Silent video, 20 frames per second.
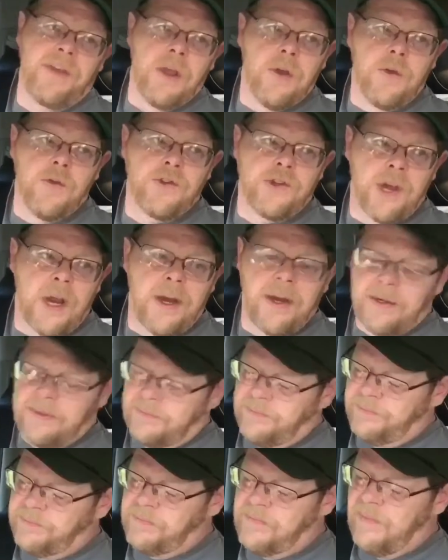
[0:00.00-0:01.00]
It's the
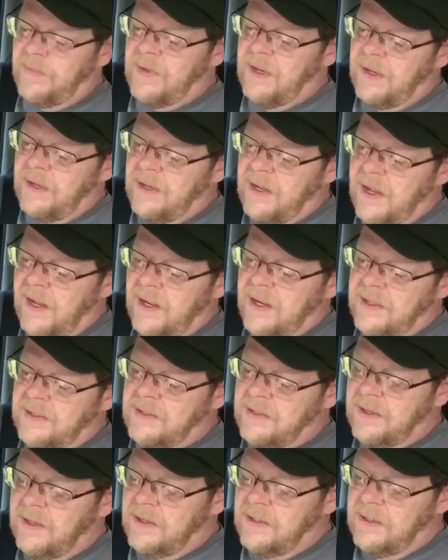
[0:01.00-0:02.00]
actual serial number,
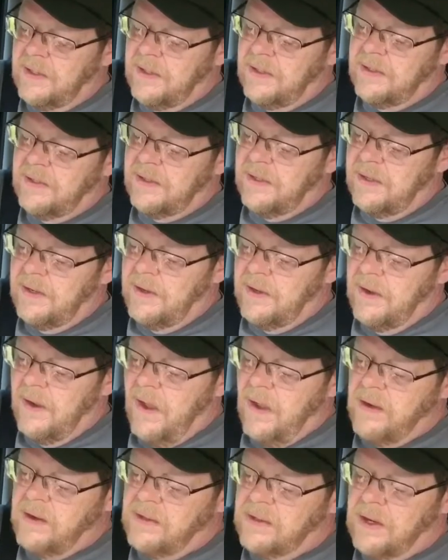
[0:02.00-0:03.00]
whatever example.
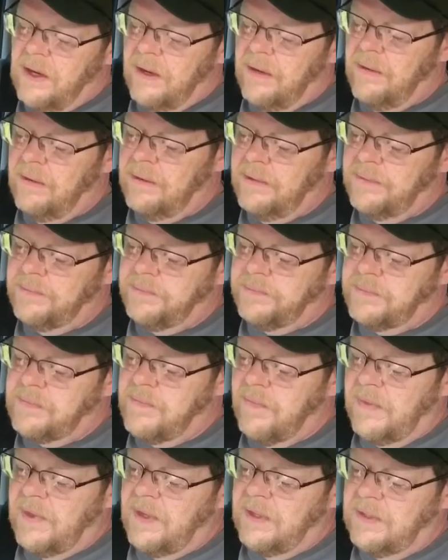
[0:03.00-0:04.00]
That's where a
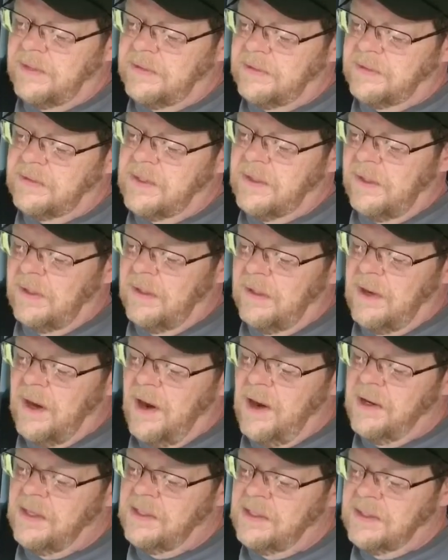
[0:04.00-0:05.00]
serial number would be on
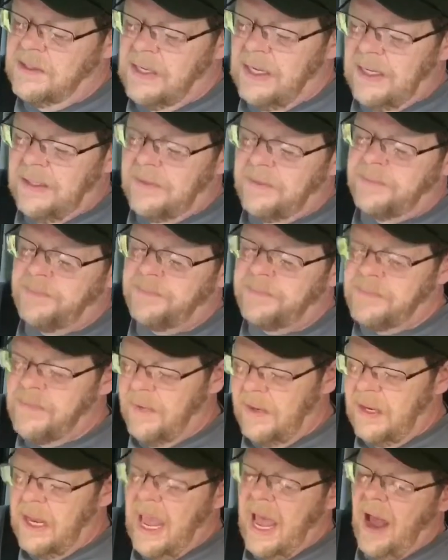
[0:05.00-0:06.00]
a real
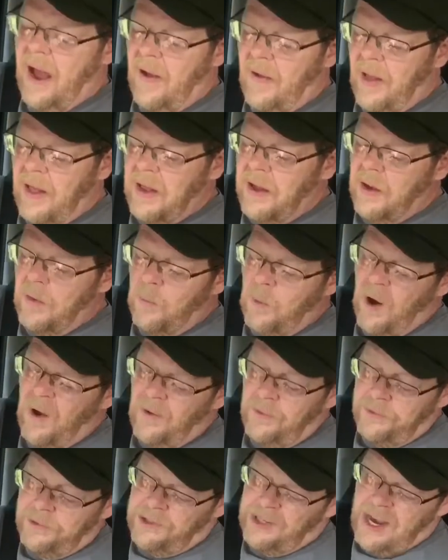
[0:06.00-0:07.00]
T91. Yeah.
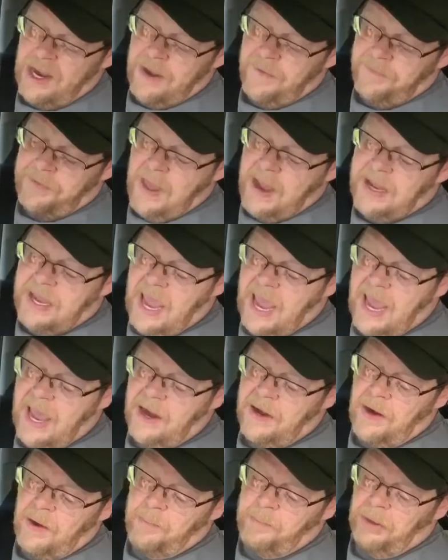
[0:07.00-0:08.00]
Well, see if they
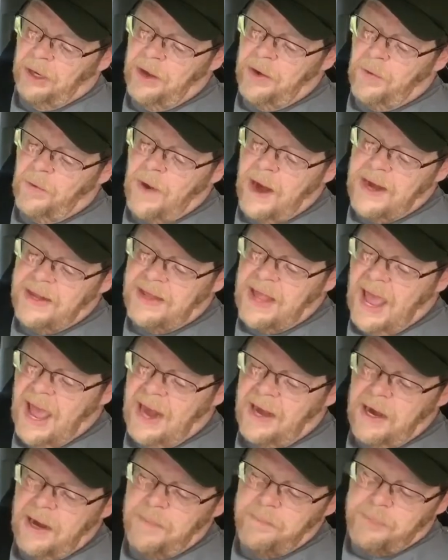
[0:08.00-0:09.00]
can't obliterate
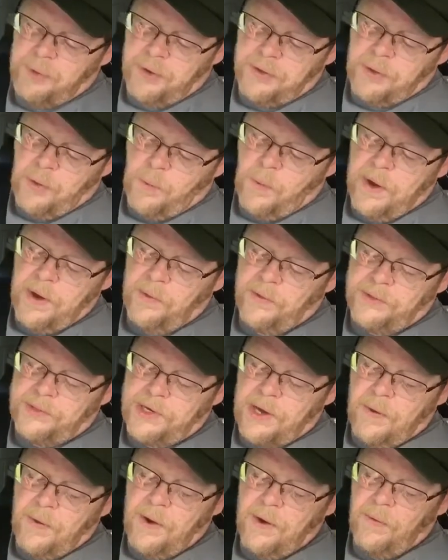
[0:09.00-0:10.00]
that and put the real
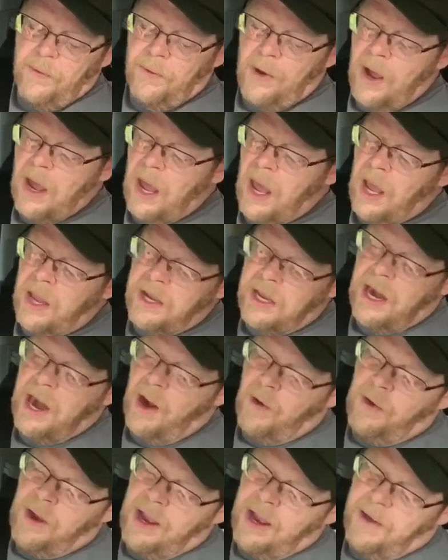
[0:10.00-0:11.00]
serial.
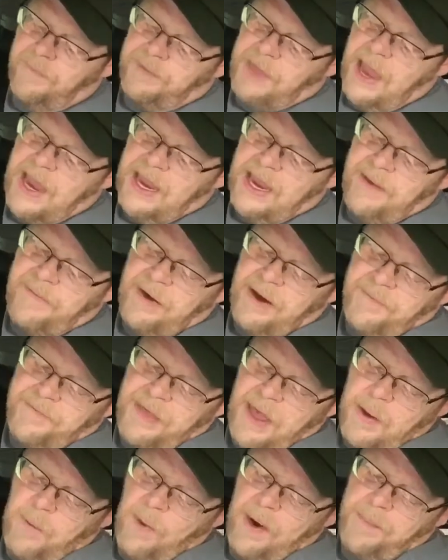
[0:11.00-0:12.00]
If
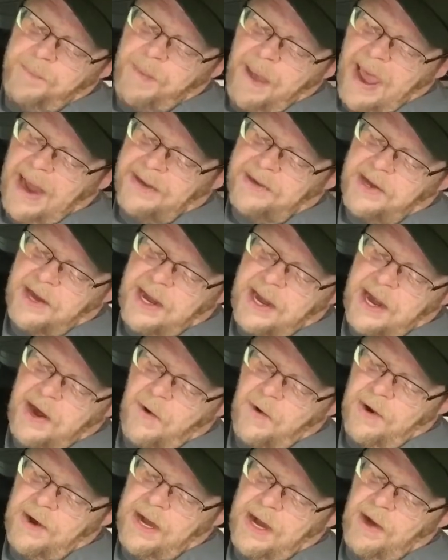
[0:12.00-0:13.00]
they went back to
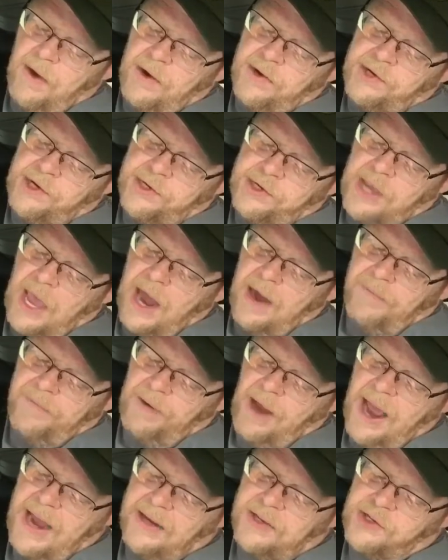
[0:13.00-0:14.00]
here and here and just kind
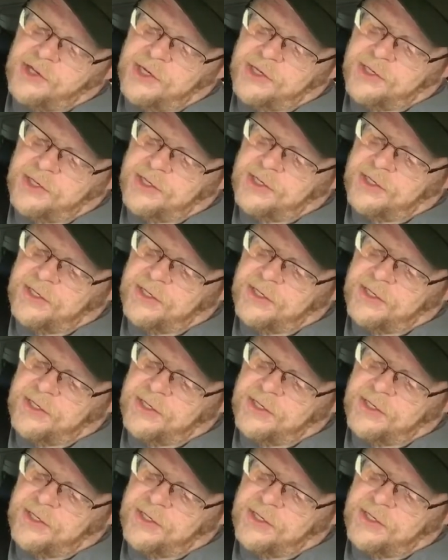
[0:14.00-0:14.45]
of like just